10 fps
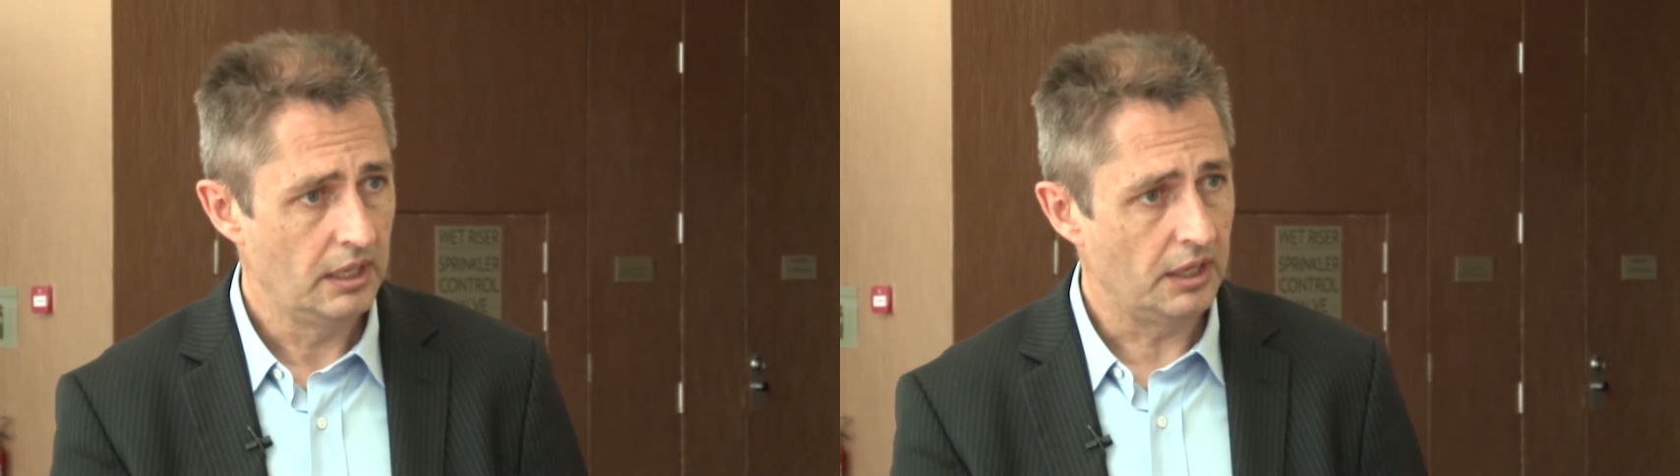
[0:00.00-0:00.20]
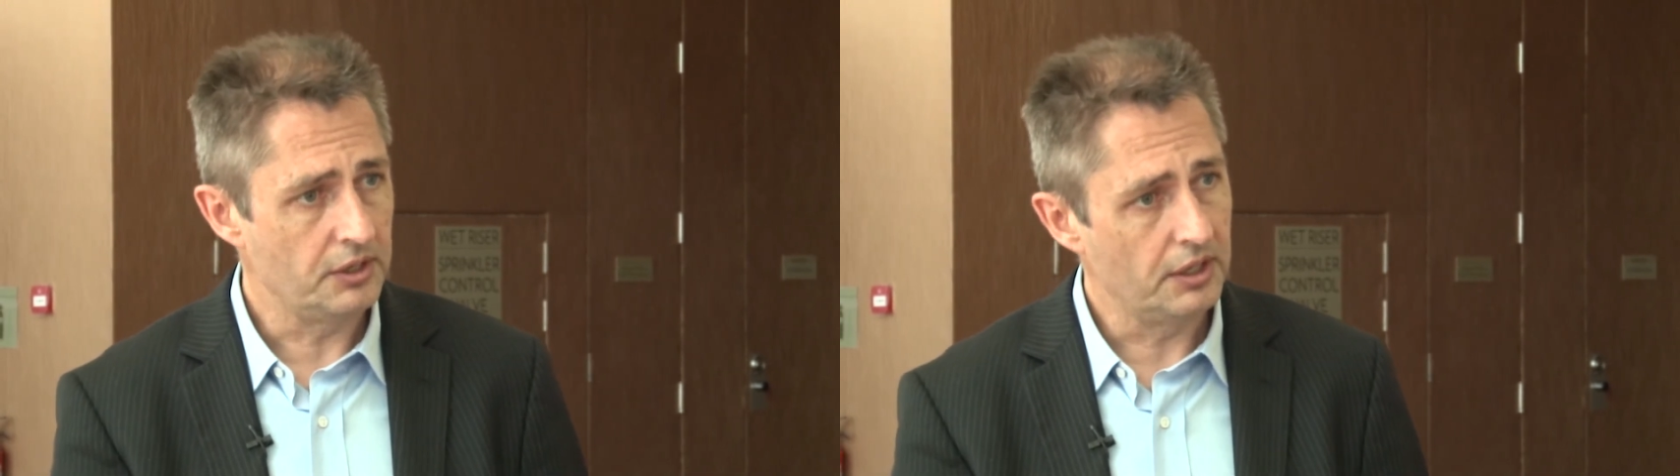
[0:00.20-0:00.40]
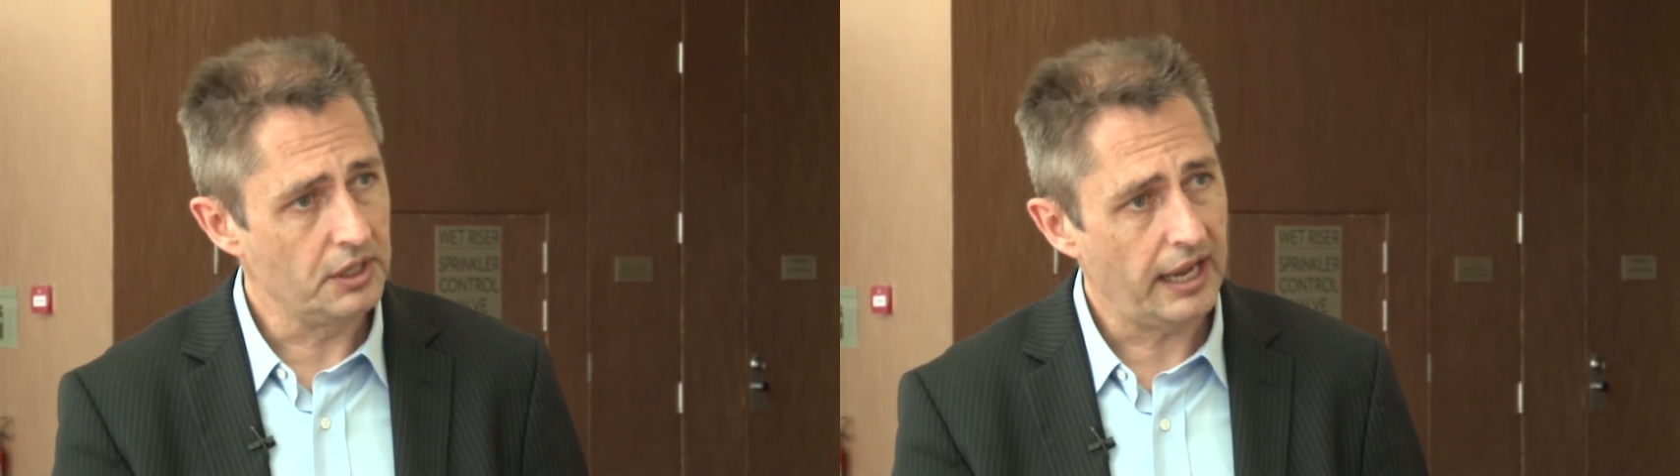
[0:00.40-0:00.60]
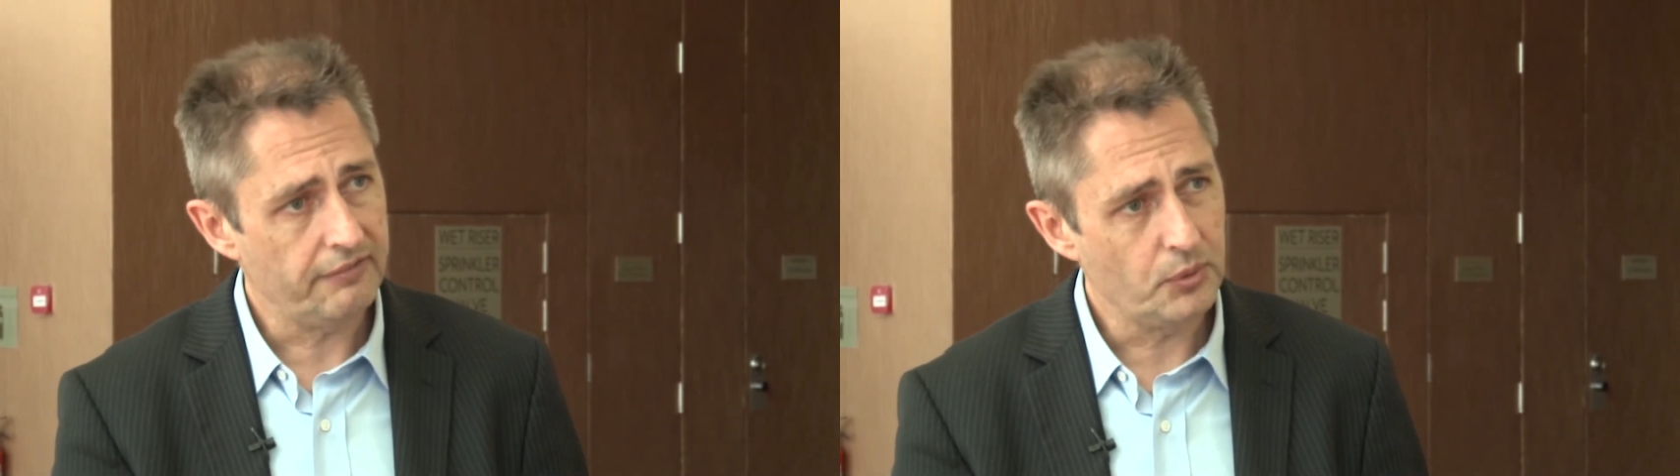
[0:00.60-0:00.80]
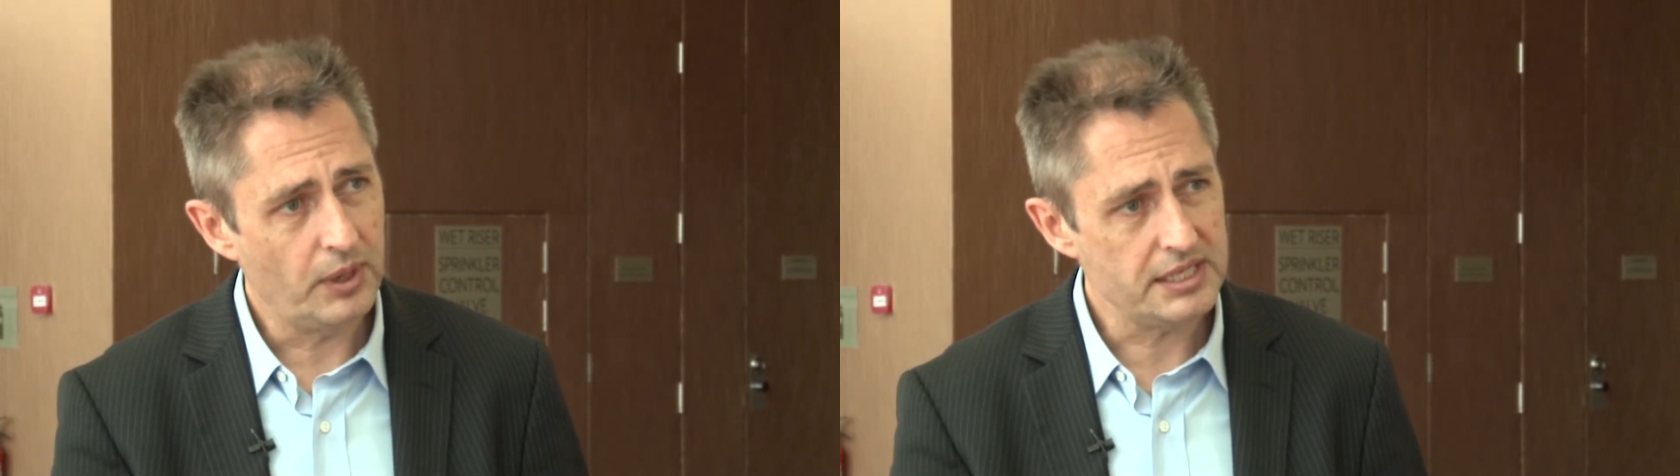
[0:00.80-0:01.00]
And you
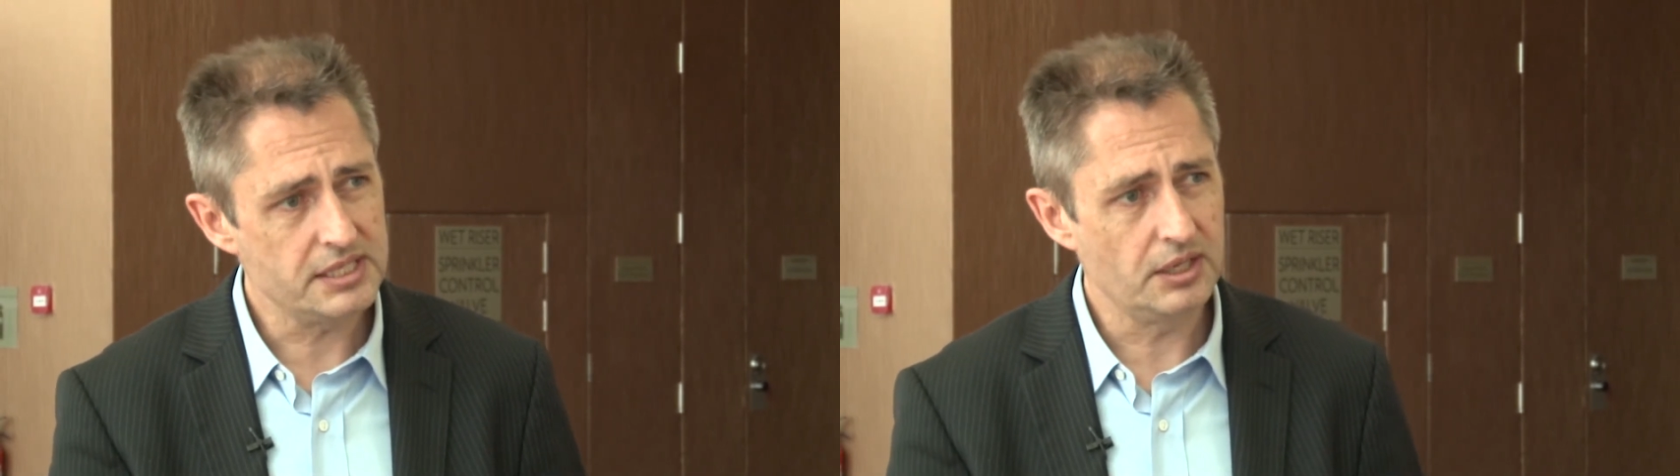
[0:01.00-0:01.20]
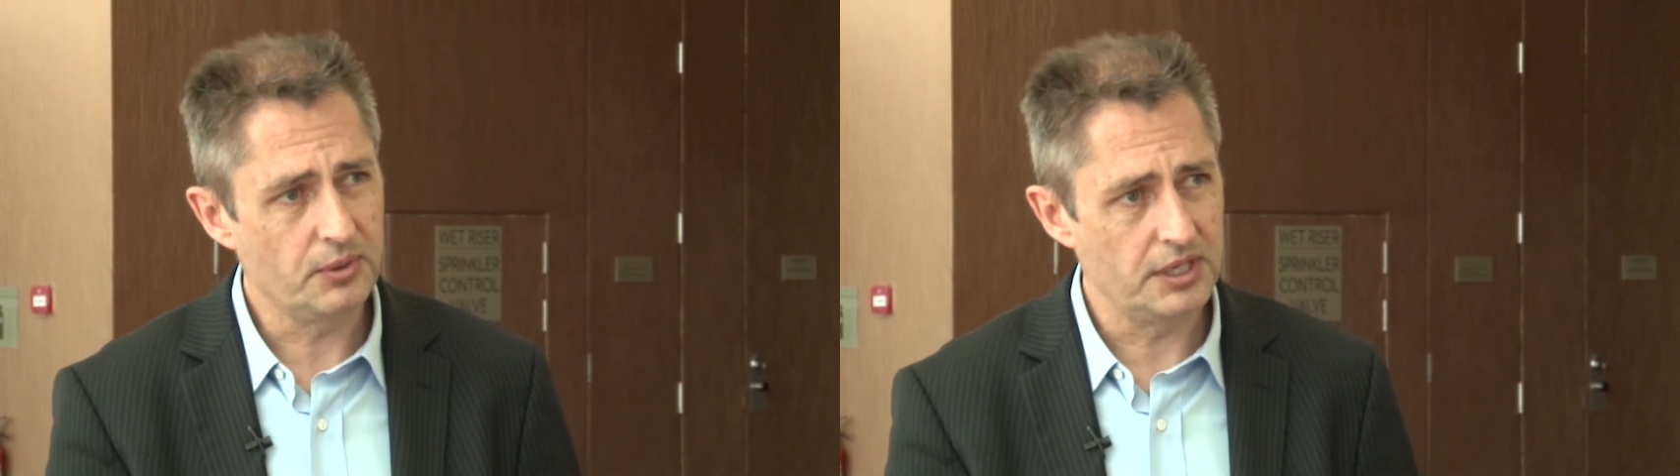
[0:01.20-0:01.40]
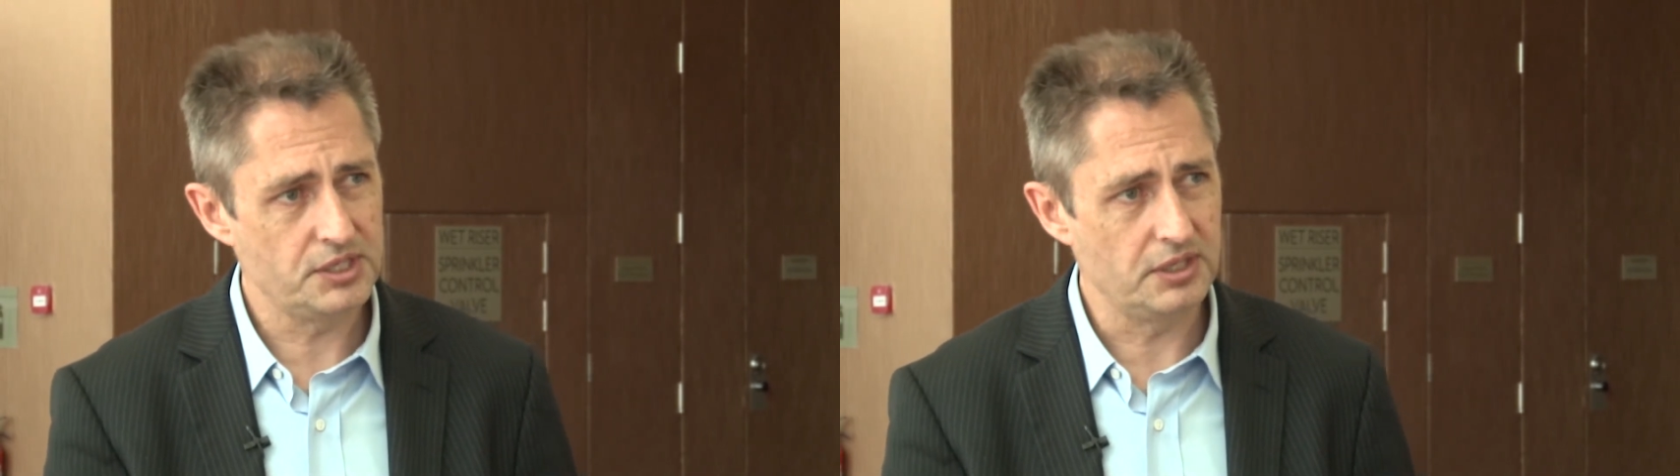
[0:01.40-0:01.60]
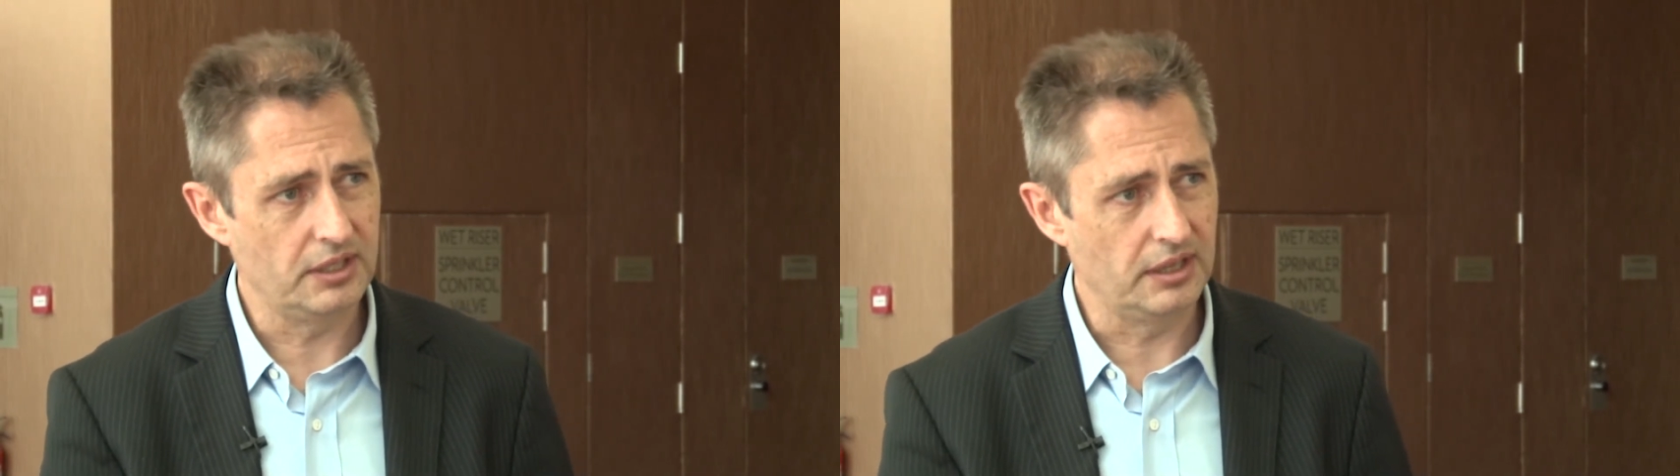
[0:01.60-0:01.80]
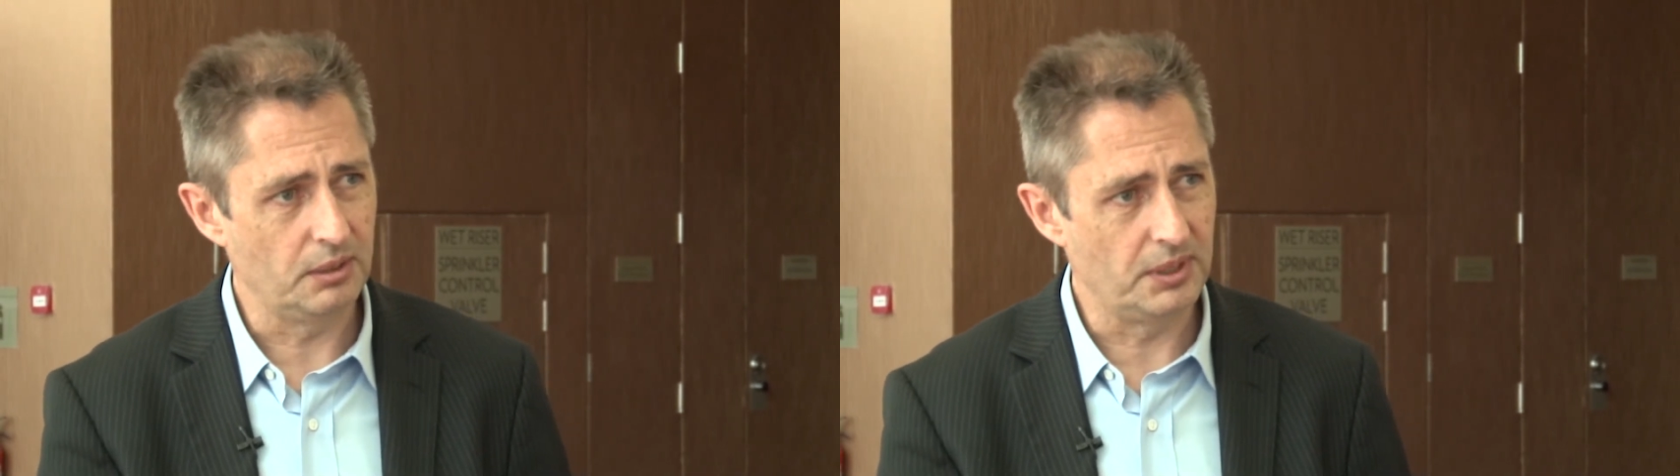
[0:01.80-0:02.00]
have to ask the question a
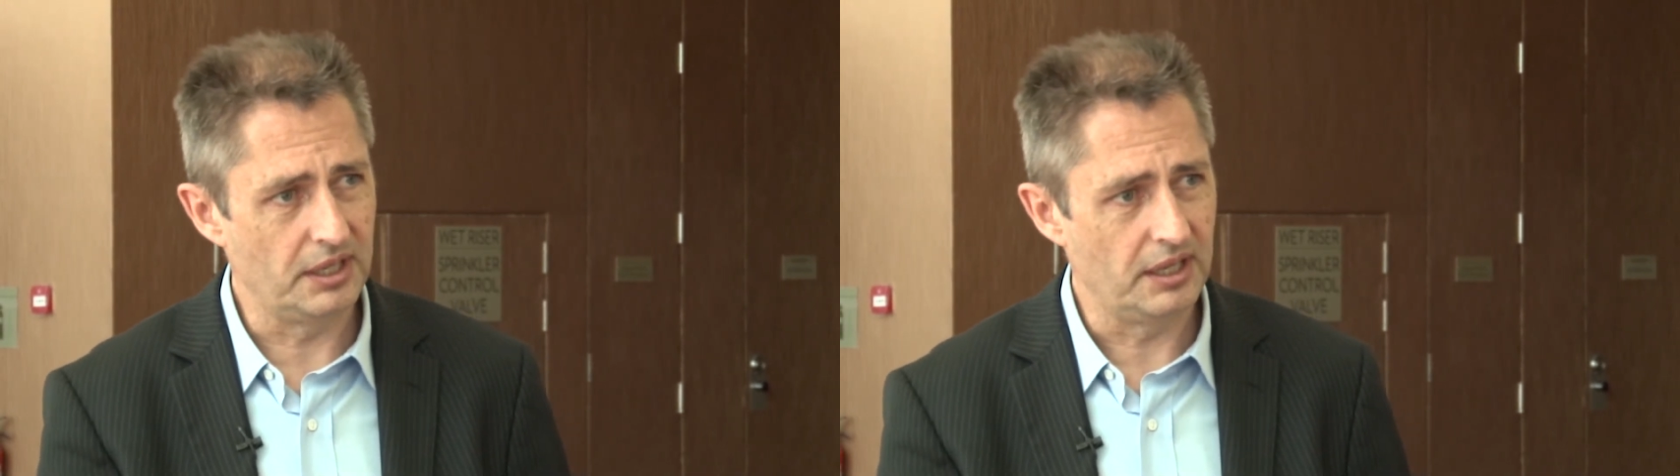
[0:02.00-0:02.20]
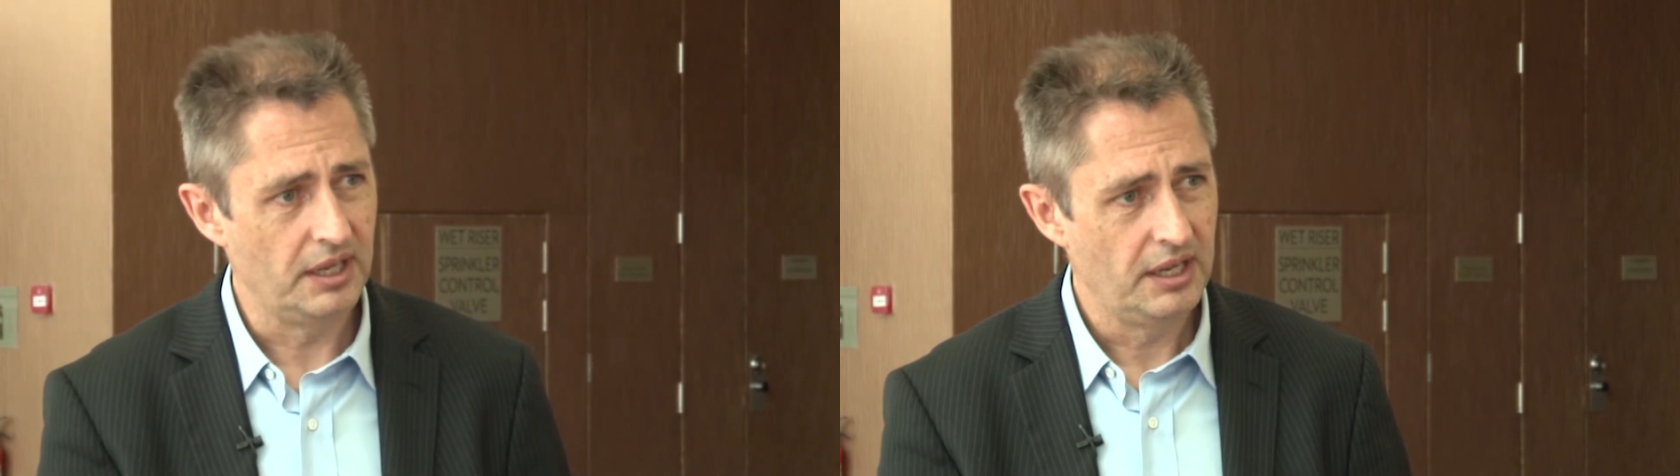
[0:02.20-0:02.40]
little bit,